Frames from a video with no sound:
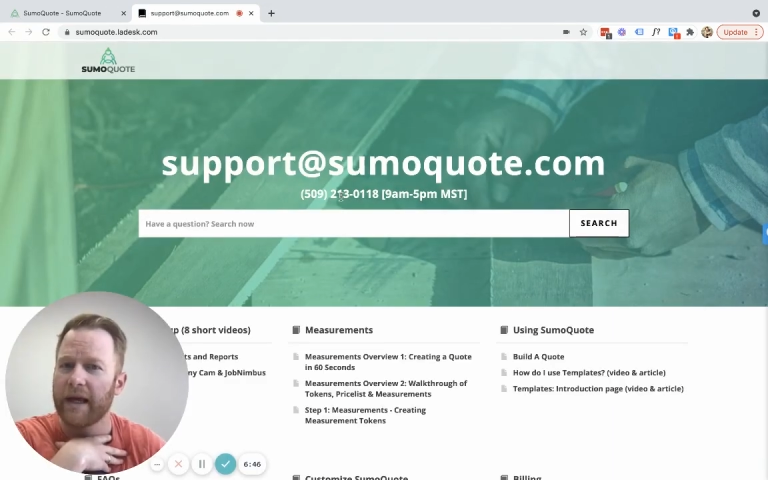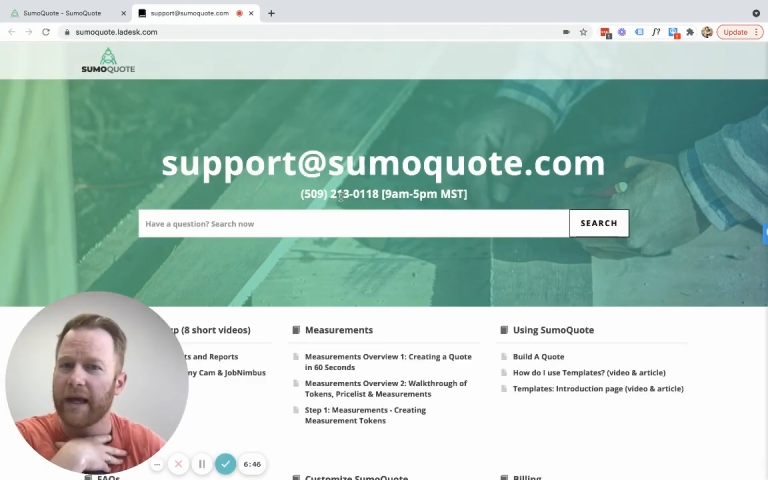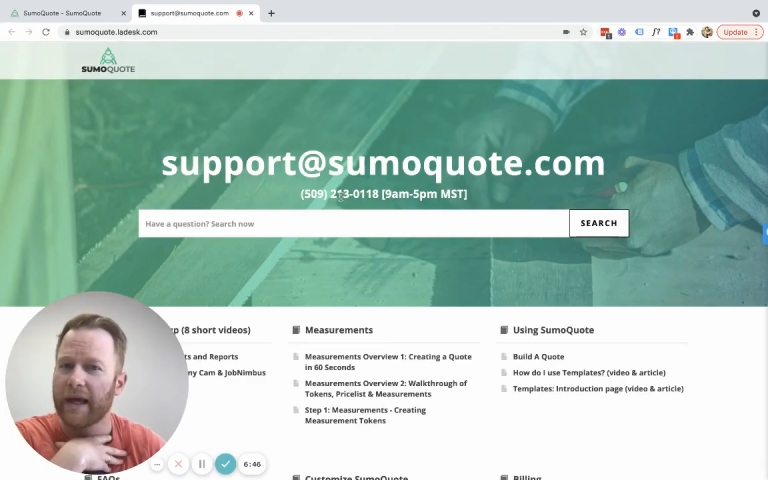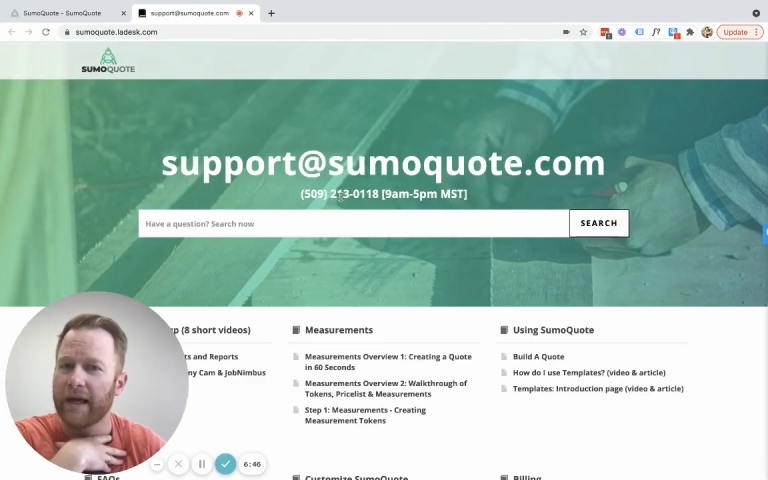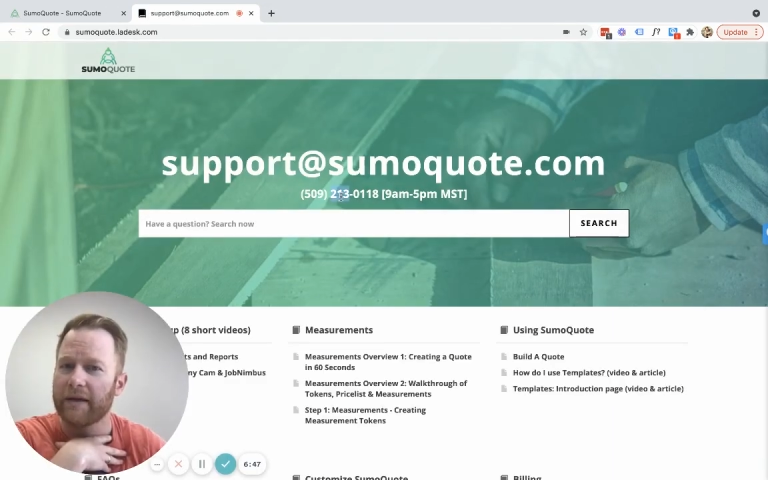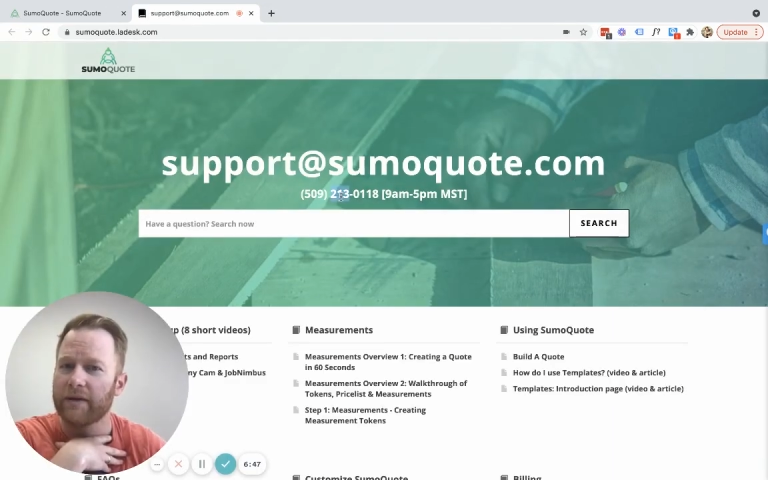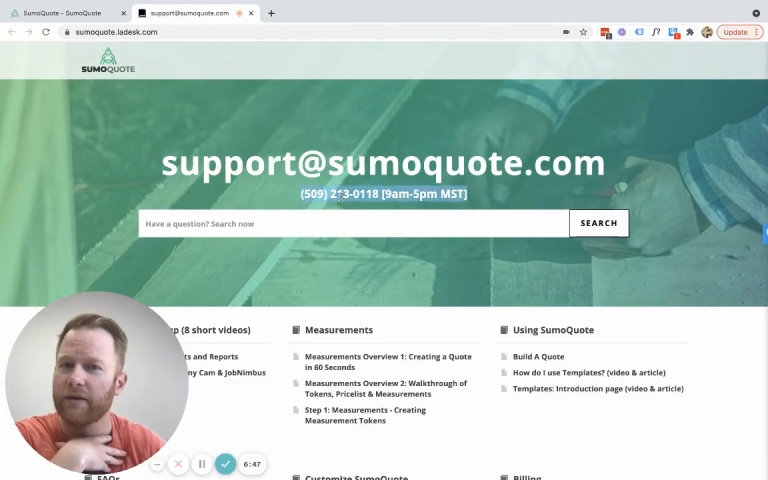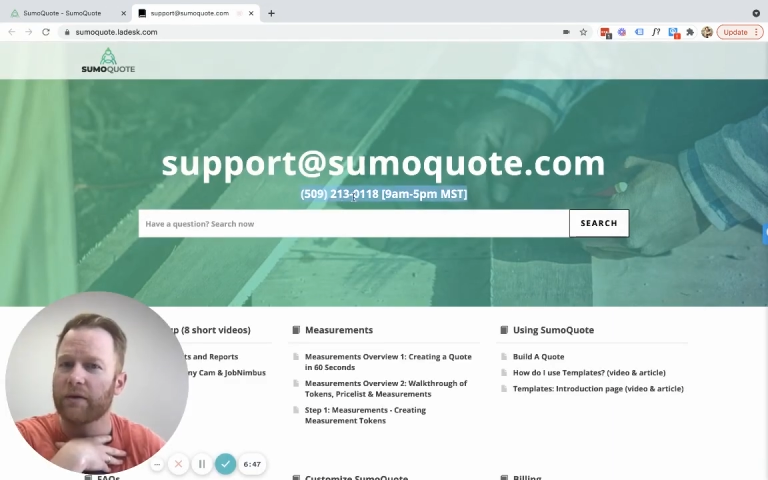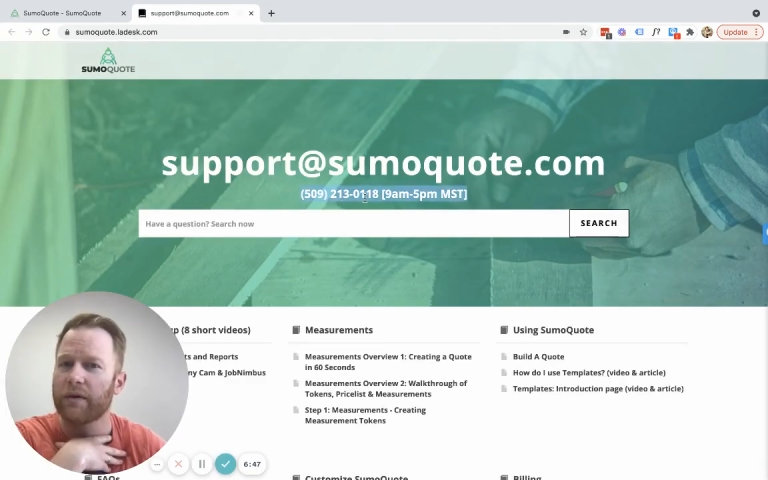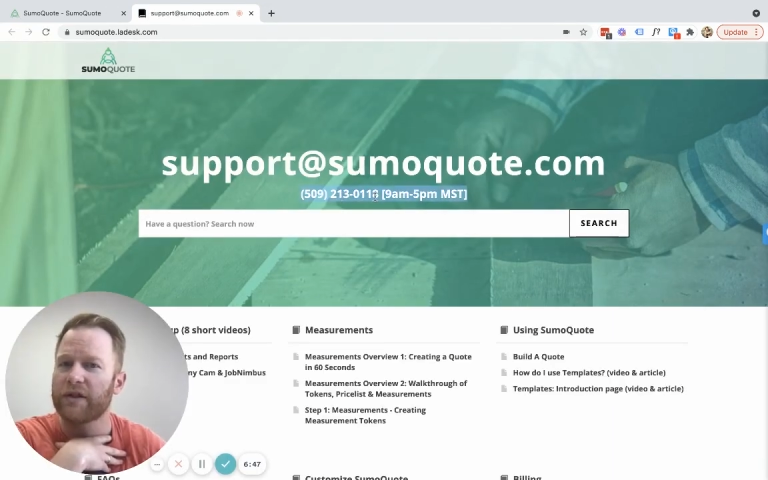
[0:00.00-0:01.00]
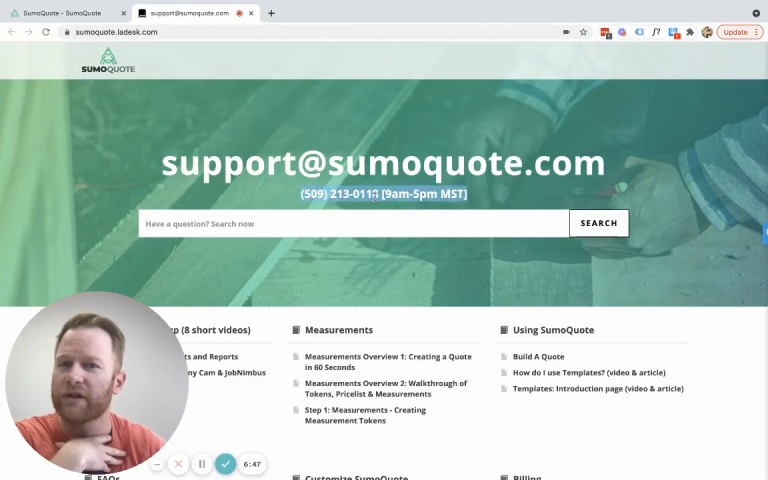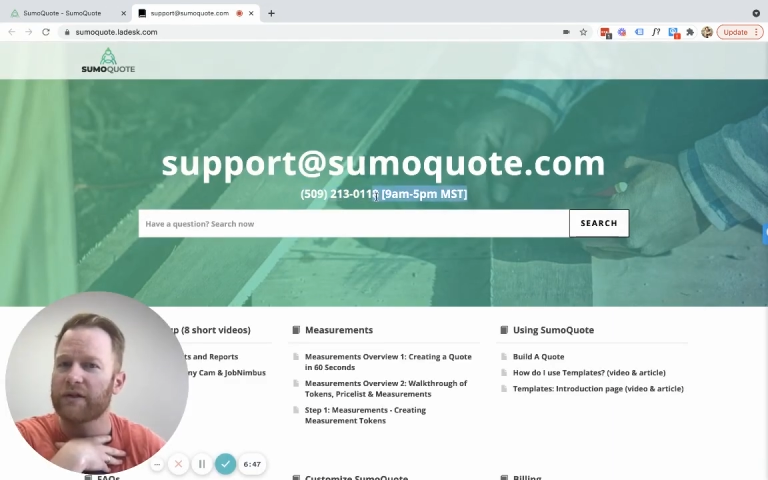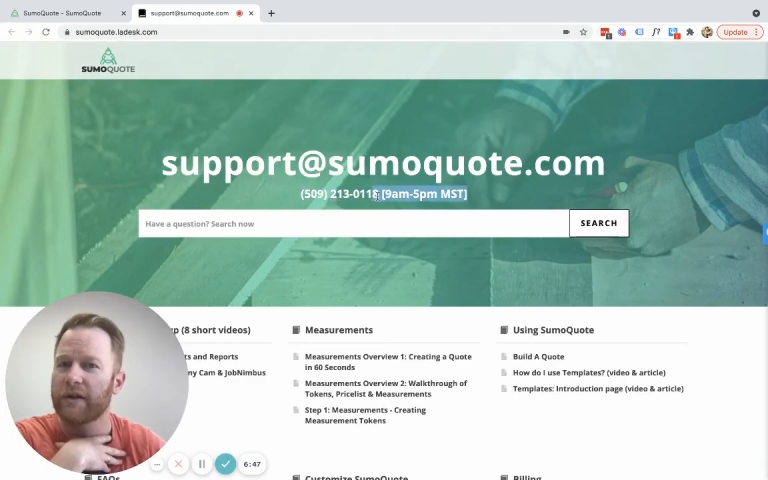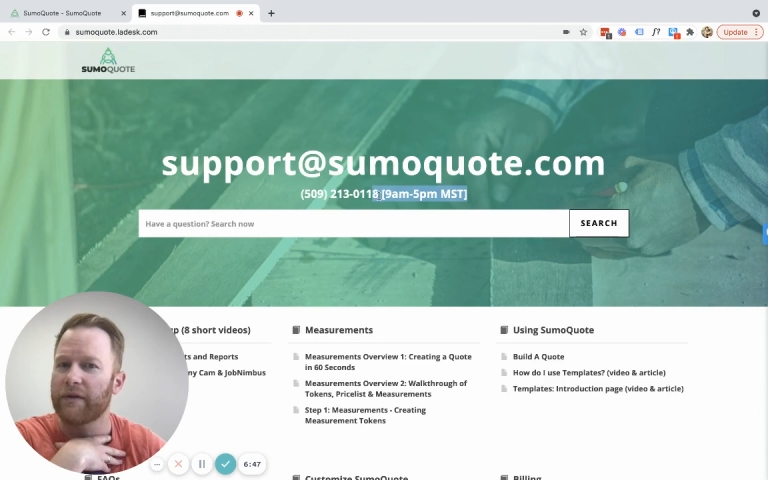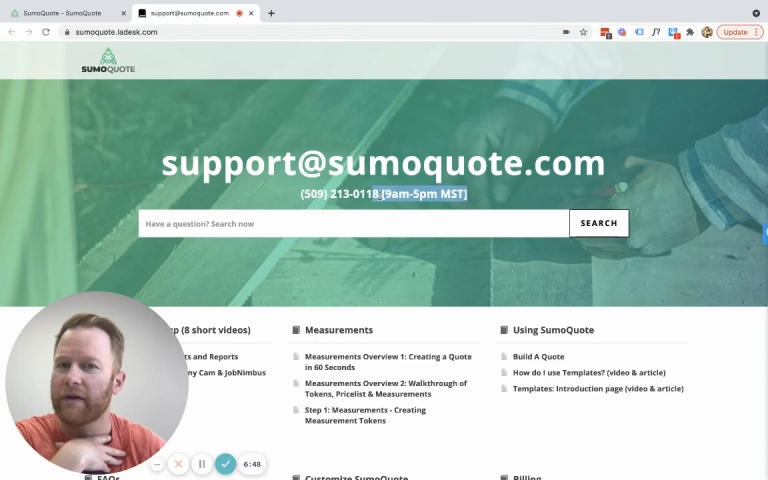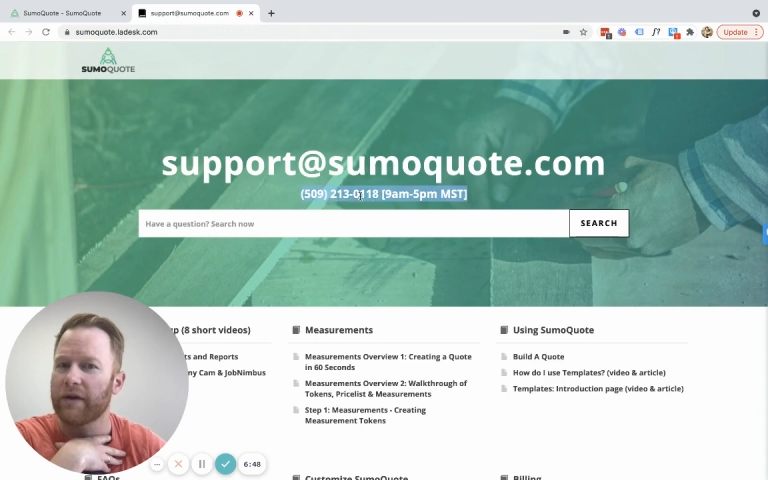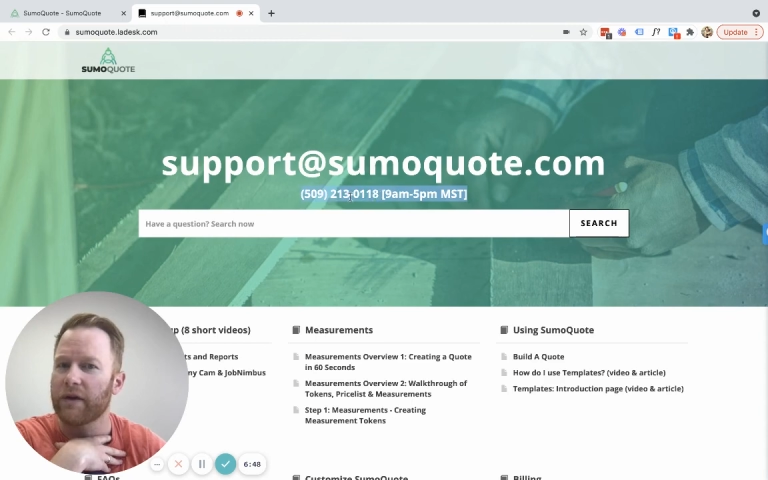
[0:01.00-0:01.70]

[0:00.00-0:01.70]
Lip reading: And you can reach us if you have any